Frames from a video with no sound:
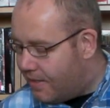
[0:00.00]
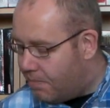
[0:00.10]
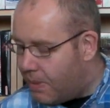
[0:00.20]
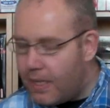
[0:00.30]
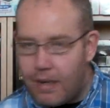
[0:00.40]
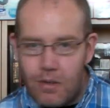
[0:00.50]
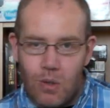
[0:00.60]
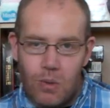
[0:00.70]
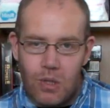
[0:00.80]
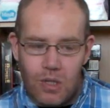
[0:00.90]
But you know, it's
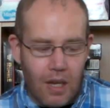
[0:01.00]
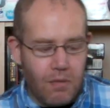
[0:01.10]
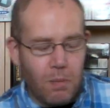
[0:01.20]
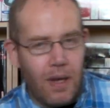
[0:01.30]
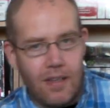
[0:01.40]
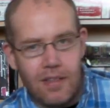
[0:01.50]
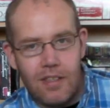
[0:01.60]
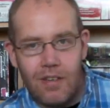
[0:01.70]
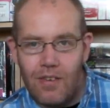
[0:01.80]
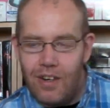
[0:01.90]
always good to have spares, isn't
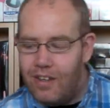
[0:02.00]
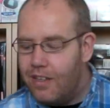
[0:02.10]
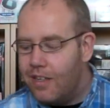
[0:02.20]
it, really?